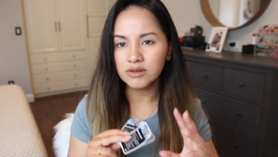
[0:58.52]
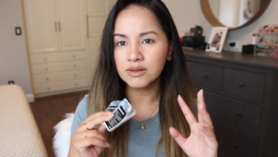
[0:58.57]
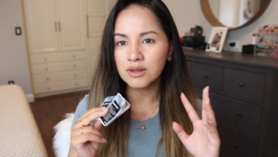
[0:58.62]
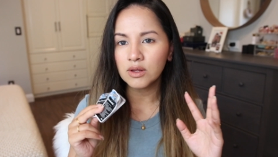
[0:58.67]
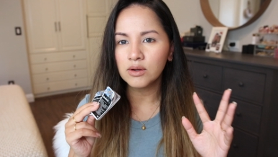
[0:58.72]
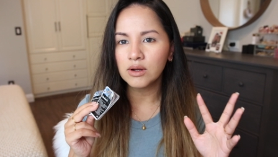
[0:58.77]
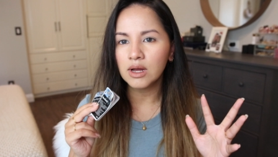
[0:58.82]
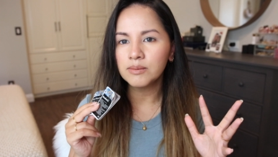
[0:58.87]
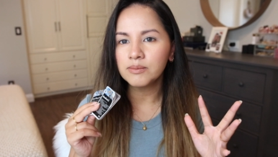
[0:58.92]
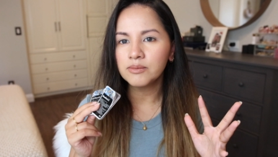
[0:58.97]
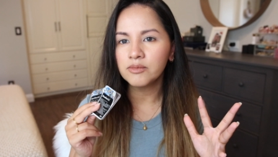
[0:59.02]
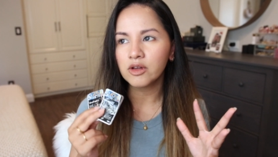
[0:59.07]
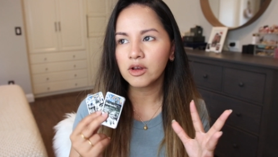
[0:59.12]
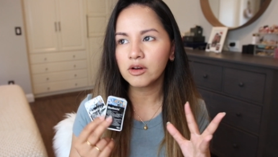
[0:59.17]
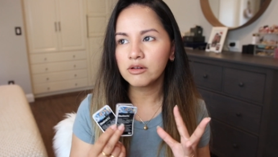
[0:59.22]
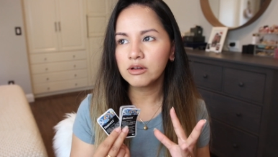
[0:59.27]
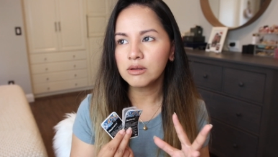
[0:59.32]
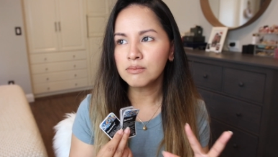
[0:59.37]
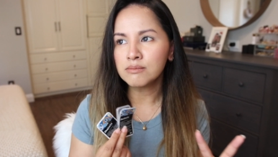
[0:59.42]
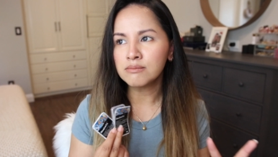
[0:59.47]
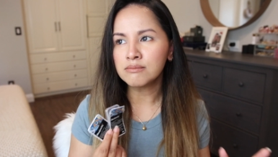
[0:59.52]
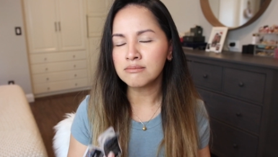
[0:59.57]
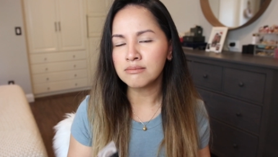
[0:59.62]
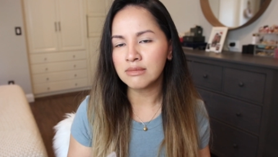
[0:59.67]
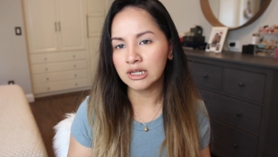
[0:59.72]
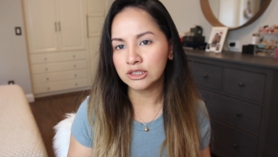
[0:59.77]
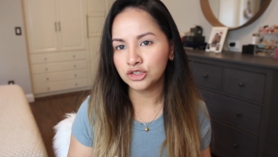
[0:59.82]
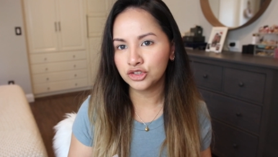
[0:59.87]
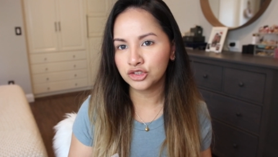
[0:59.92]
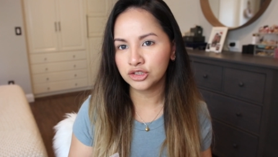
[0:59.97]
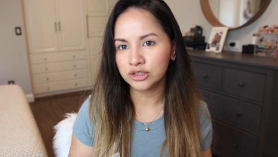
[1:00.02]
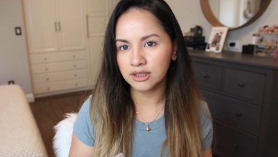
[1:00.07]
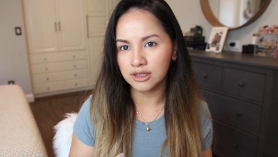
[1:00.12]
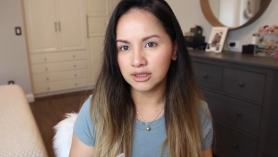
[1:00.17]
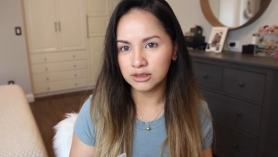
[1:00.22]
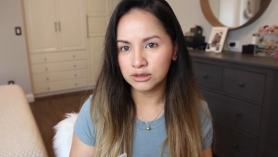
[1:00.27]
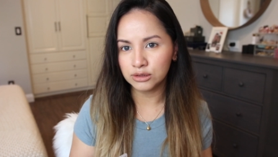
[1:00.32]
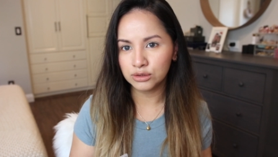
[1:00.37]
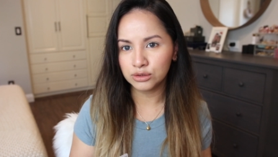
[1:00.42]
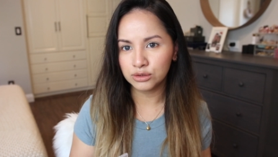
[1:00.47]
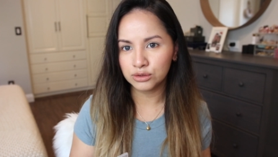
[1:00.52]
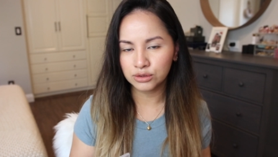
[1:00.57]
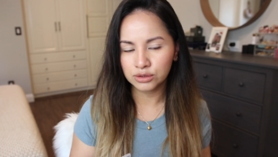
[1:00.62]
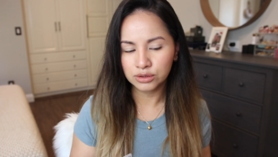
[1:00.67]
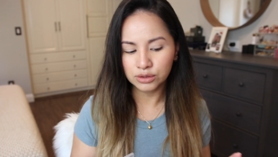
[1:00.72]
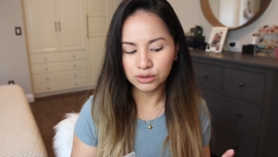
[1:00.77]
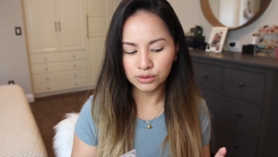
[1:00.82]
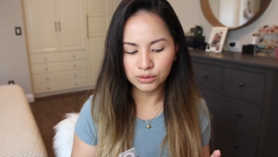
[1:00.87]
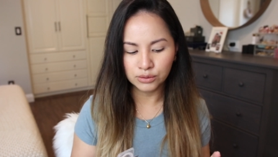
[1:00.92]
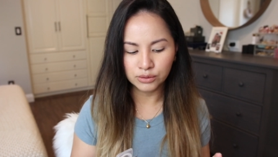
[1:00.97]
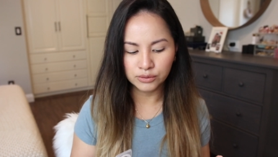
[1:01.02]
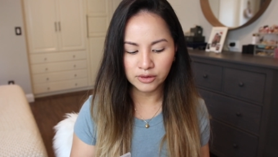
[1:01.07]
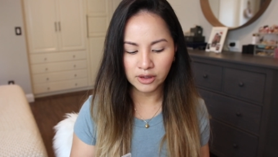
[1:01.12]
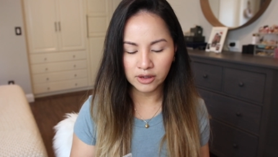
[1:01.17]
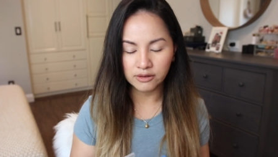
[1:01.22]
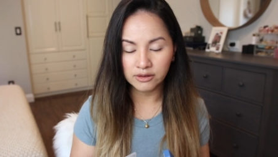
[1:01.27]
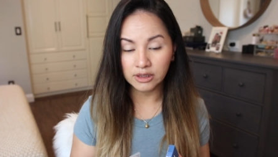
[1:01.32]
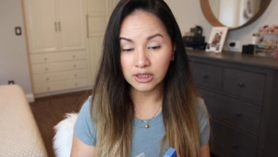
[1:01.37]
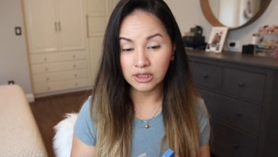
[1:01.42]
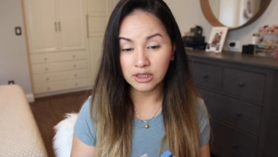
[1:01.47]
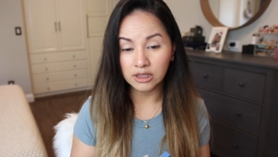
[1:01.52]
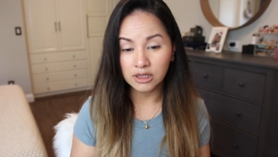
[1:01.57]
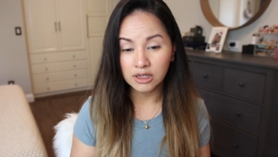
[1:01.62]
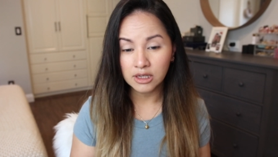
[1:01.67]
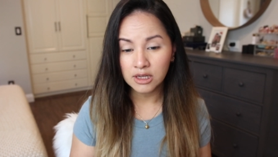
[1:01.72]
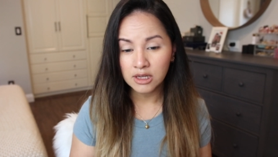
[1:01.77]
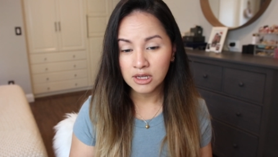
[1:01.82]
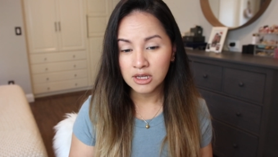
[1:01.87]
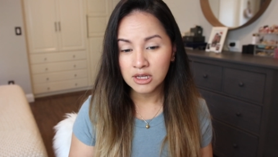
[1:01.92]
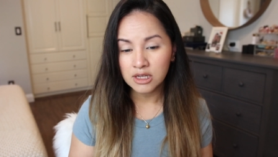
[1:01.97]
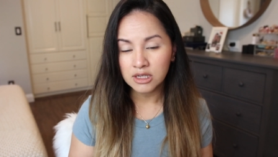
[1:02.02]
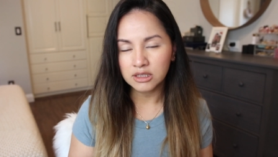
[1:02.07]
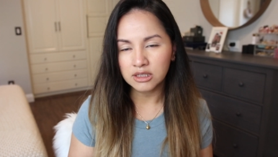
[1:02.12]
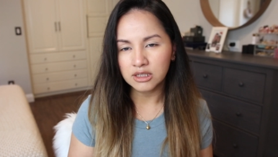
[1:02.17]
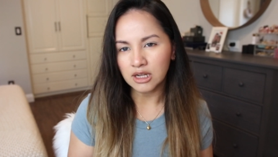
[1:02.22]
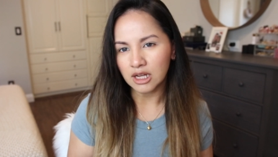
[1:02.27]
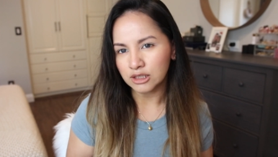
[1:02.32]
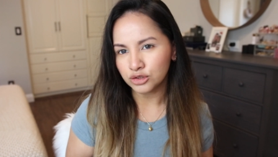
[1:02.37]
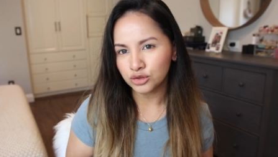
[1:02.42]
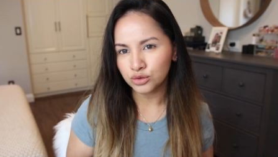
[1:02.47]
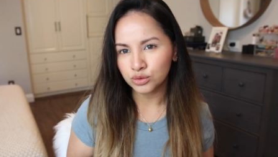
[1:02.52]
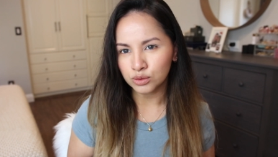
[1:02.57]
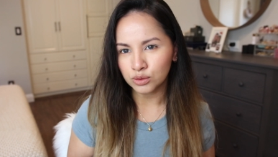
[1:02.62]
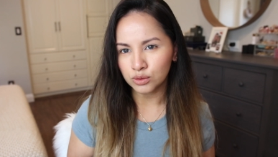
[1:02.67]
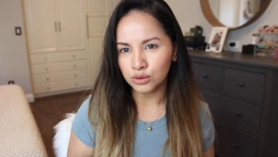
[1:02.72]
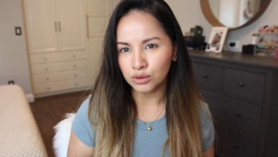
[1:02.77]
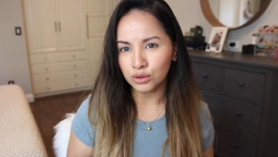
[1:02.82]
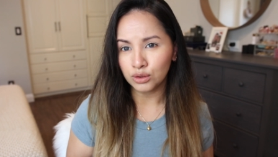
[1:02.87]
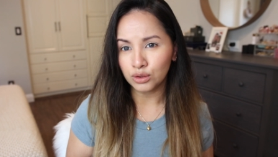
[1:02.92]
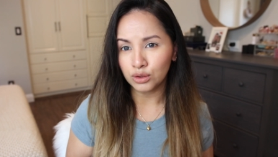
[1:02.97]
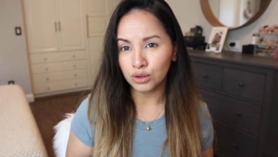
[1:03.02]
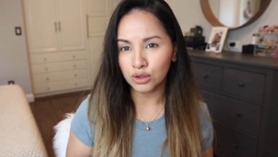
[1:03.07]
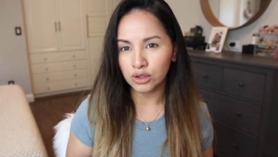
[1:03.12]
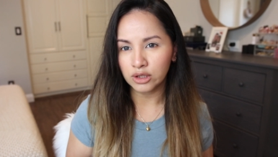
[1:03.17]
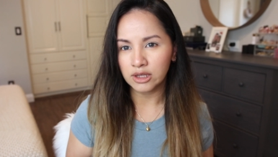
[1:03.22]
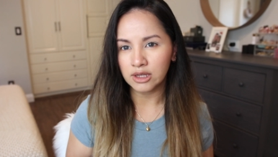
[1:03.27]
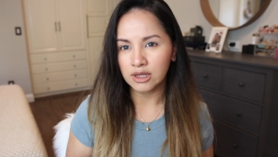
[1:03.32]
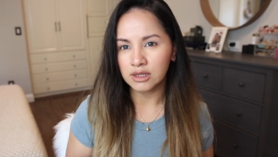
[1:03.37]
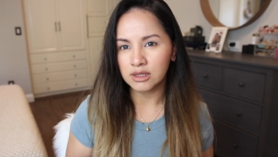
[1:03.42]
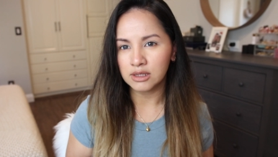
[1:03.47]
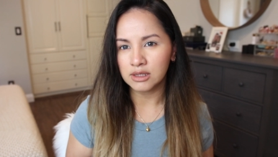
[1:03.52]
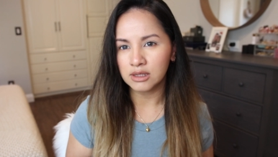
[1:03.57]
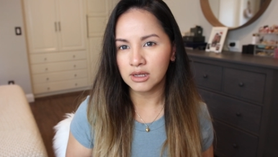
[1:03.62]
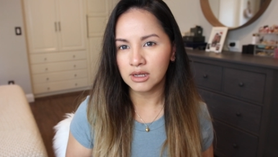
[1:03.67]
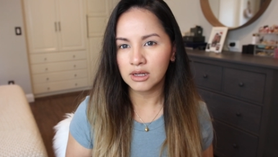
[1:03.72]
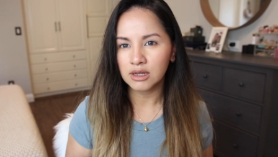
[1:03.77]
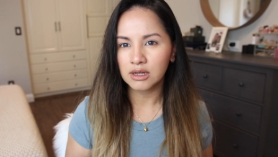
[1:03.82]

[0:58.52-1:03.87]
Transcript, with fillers: so I'm very much into very natural looking